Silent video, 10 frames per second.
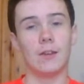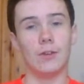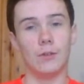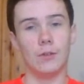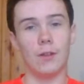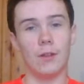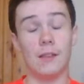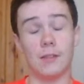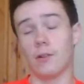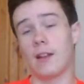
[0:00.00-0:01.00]

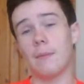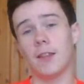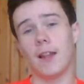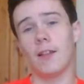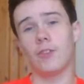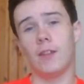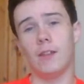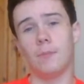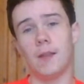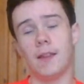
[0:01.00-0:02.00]
He's our captain actually.
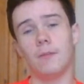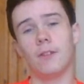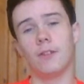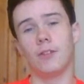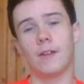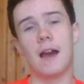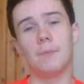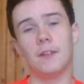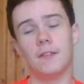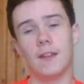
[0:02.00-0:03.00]
He's been named our new
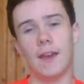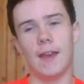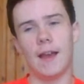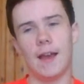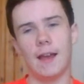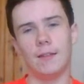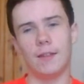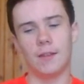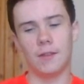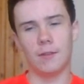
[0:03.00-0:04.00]
captain today, and they
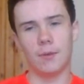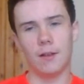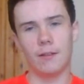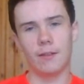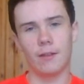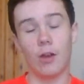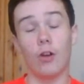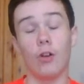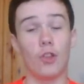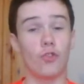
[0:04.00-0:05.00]
signed someone else.
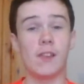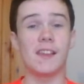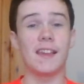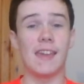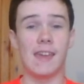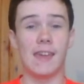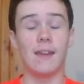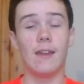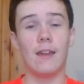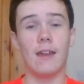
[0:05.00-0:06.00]
Oh, Idrissa
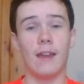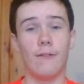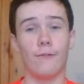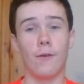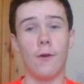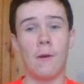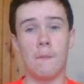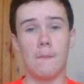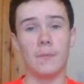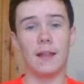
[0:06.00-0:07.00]
Gueye
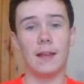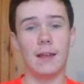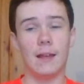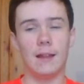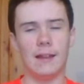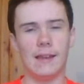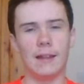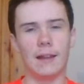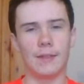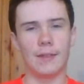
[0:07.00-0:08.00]
from
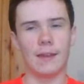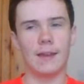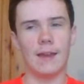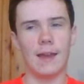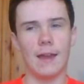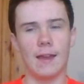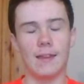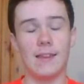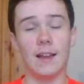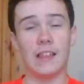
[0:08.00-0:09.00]
Lille, I think.
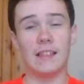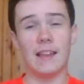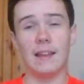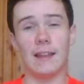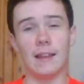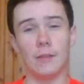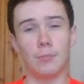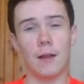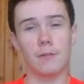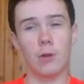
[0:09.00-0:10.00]
He actually said in his
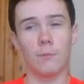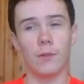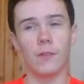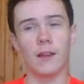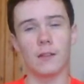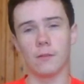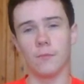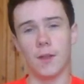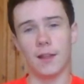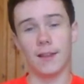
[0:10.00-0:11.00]
press conference at his
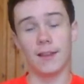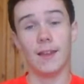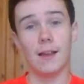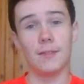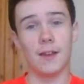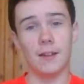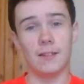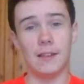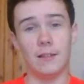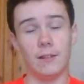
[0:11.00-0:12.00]
unveiling that
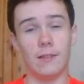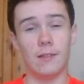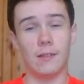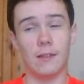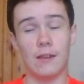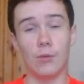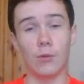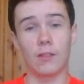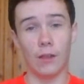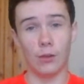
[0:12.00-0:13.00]
he
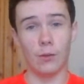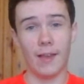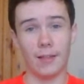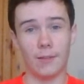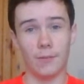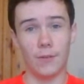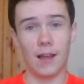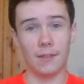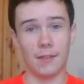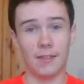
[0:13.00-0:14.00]
wants to use Aston
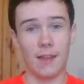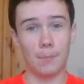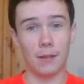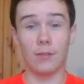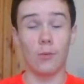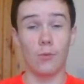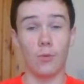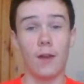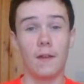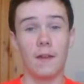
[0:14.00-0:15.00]
Villa as a stepping
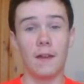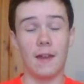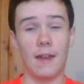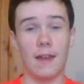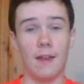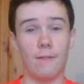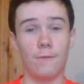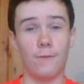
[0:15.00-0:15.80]
stone to